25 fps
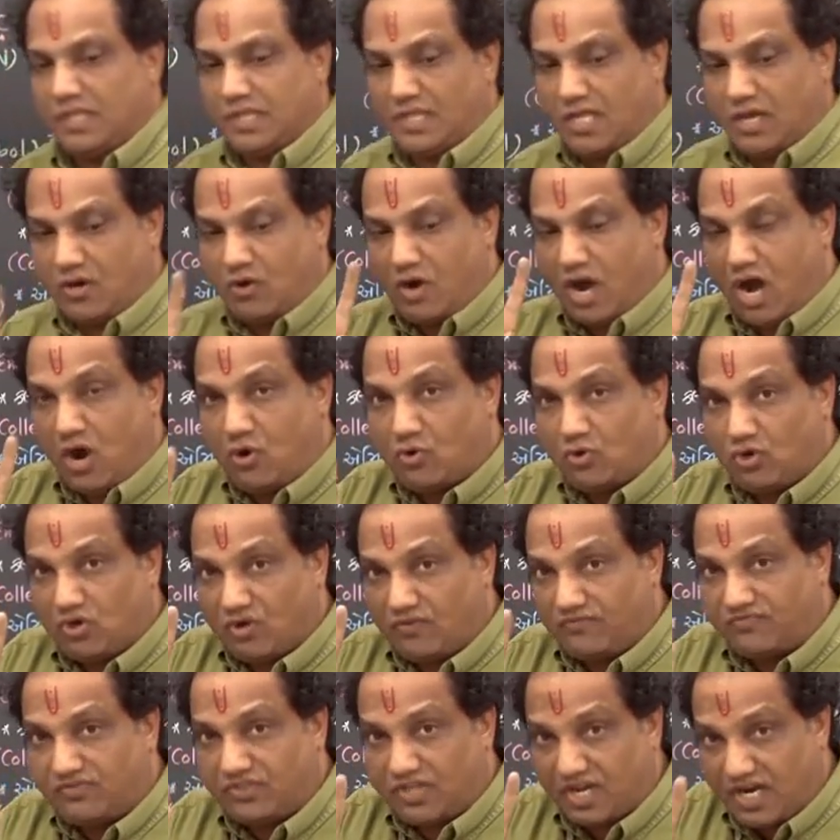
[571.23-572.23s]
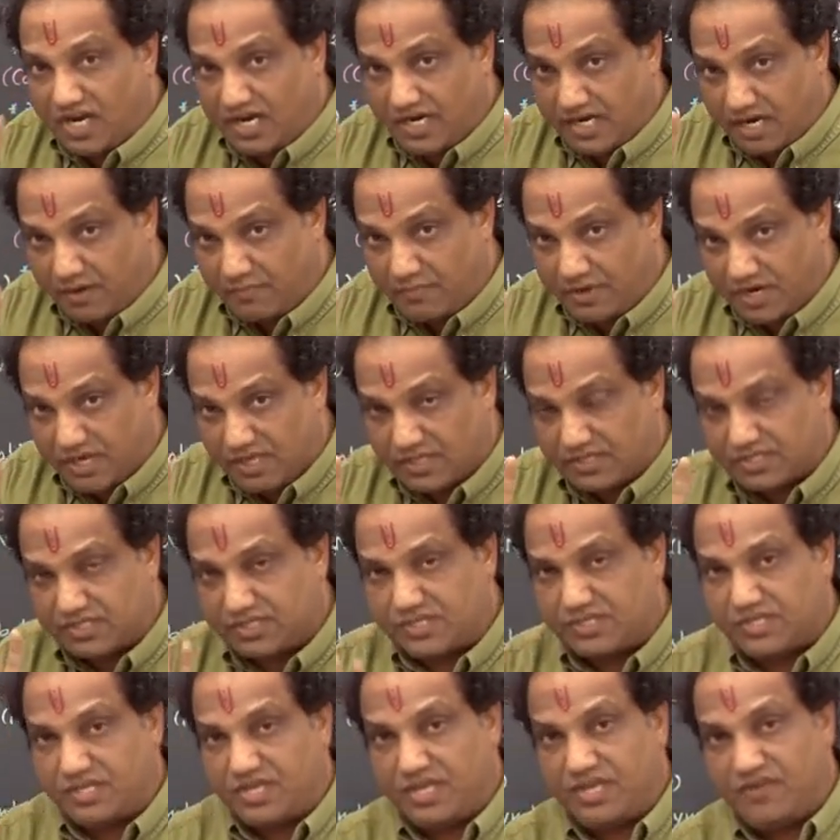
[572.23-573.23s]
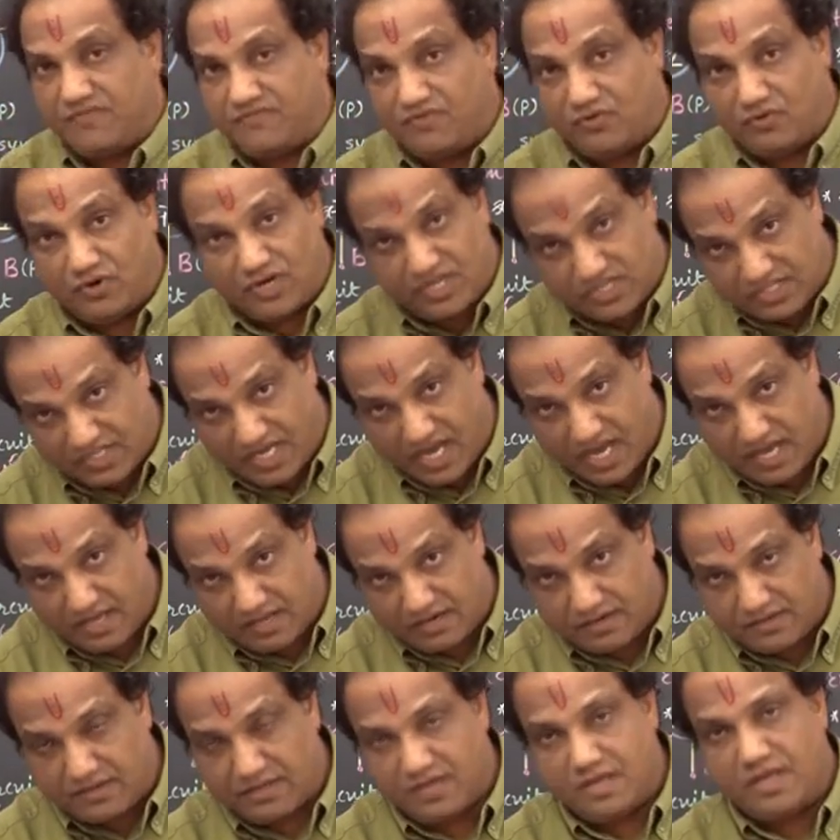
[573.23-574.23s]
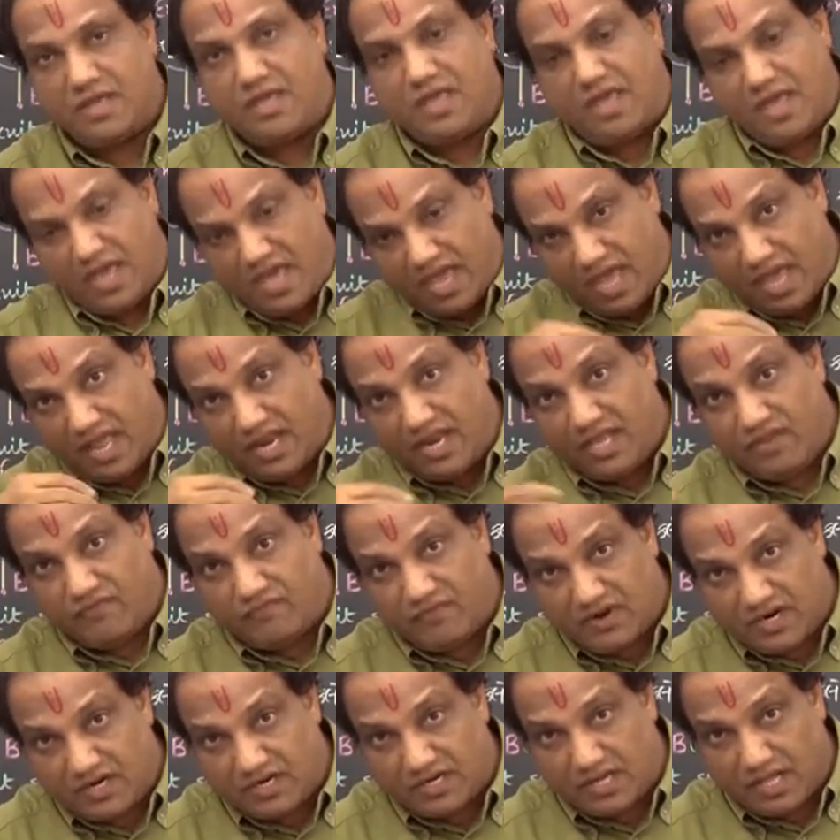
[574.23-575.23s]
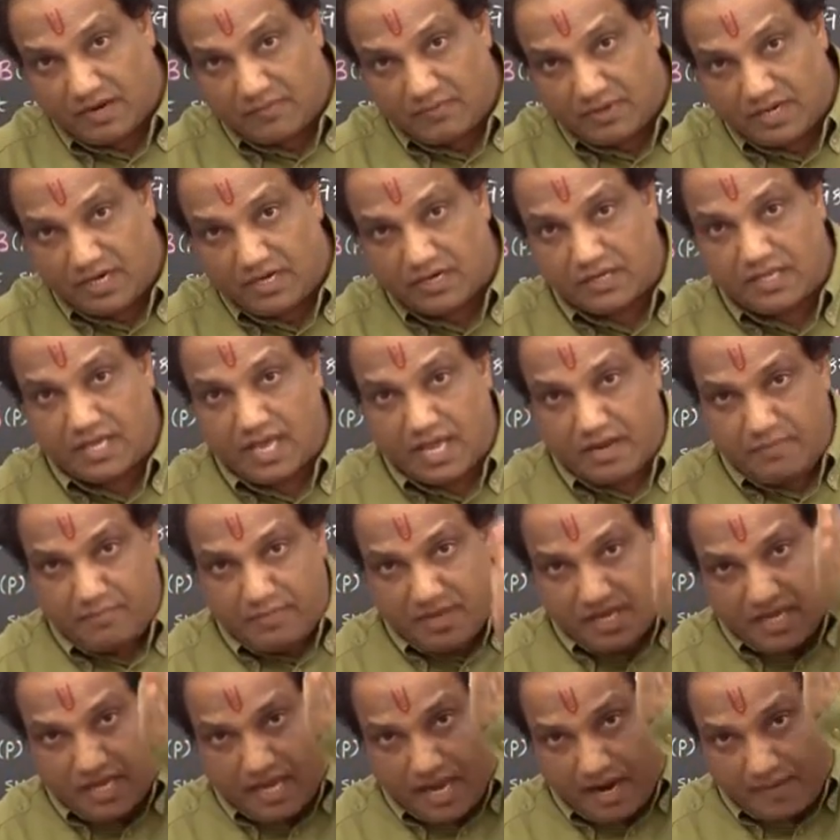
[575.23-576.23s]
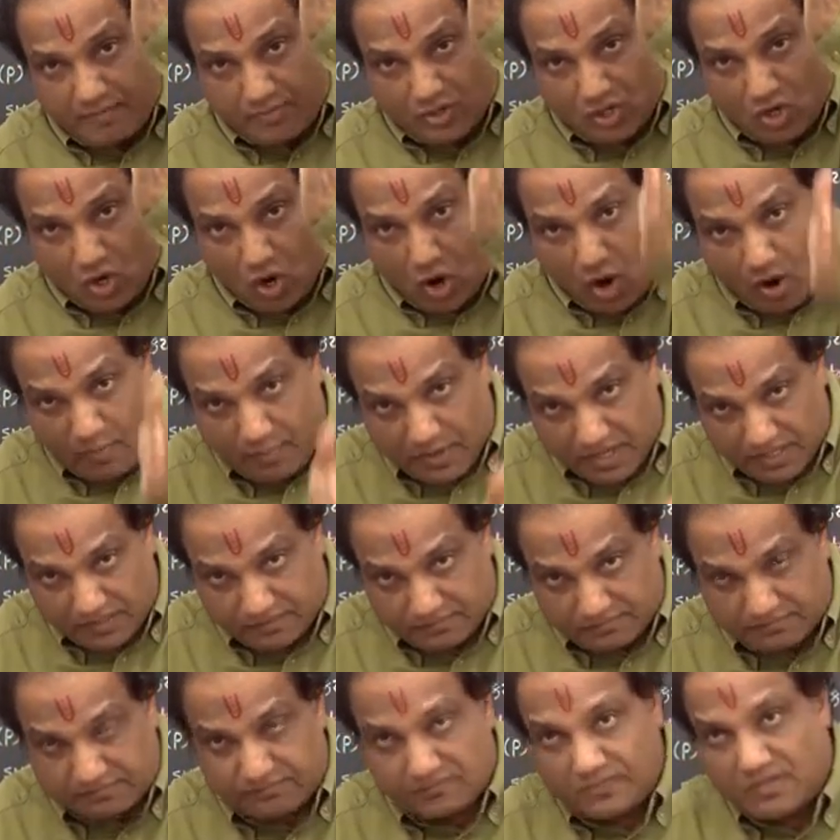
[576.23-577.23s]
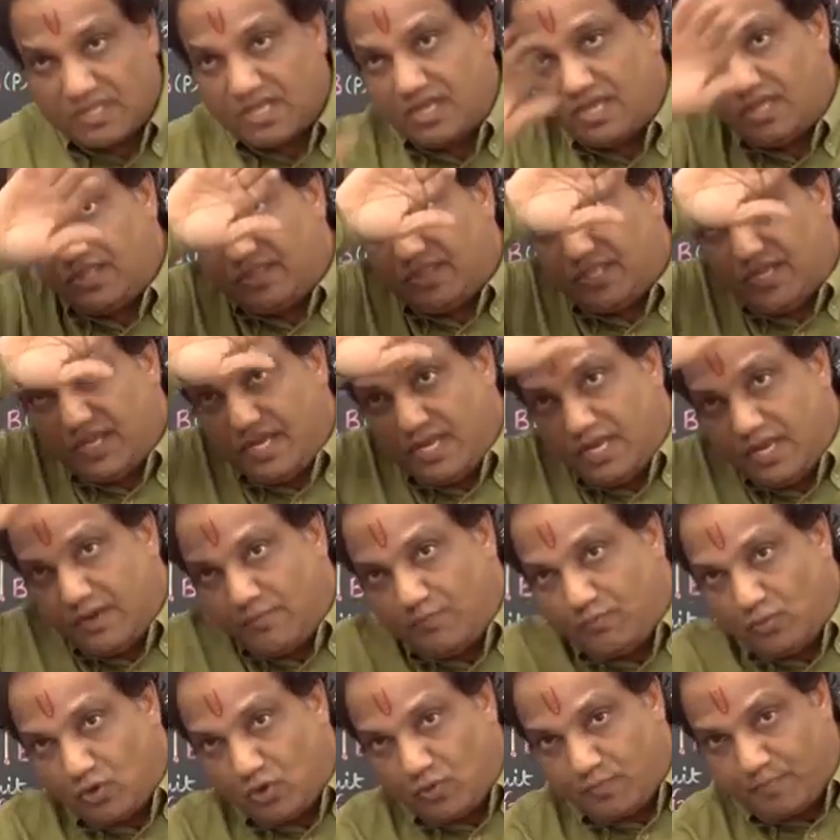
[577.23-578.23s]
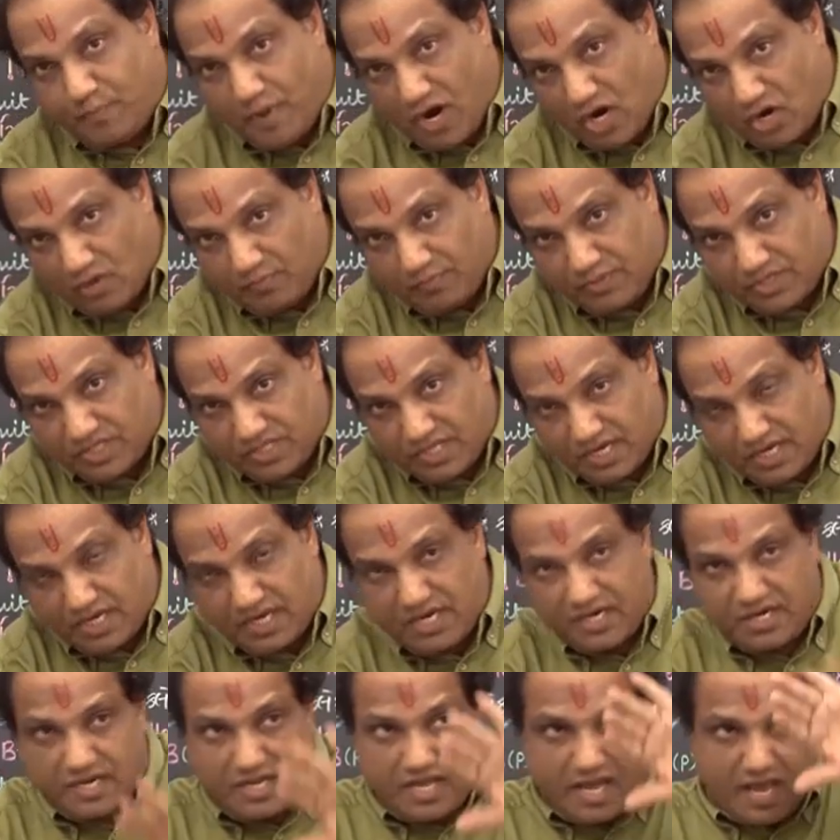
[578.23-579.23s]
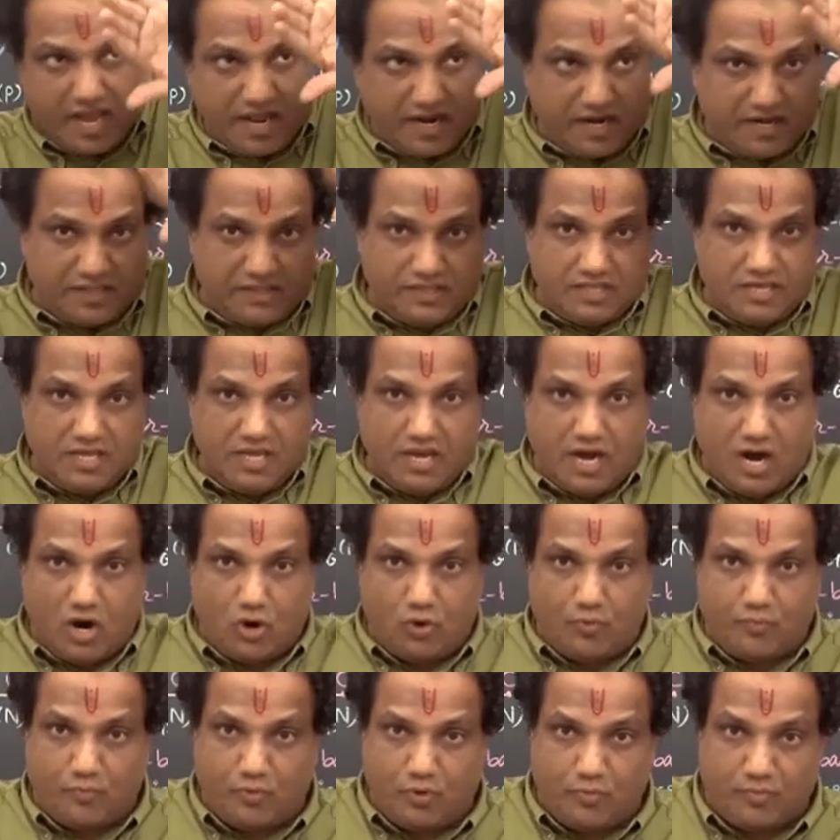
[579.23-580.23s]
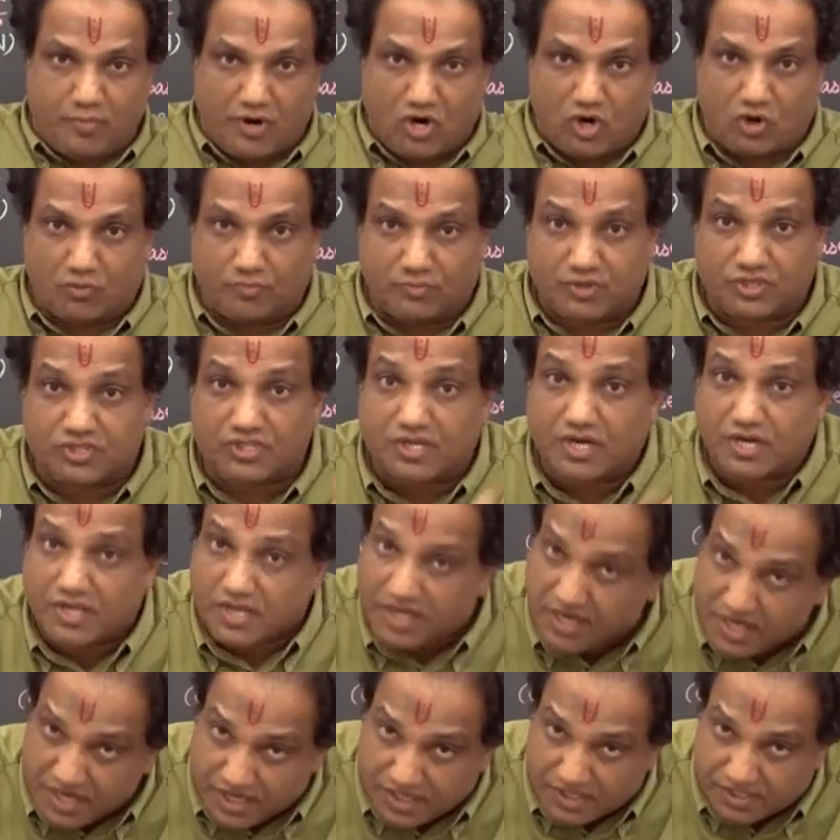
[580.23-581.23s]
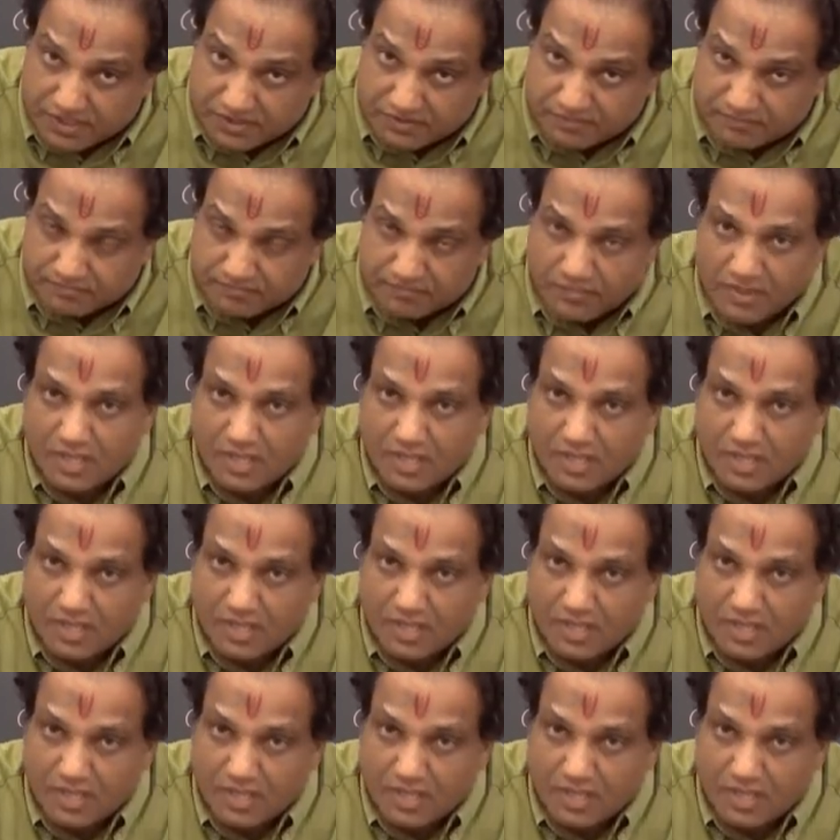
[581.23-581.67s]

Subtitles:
Now out of three terminals, if you desire, any one terminal can be kept common in the input part of the circuit and in the output part of the circuit.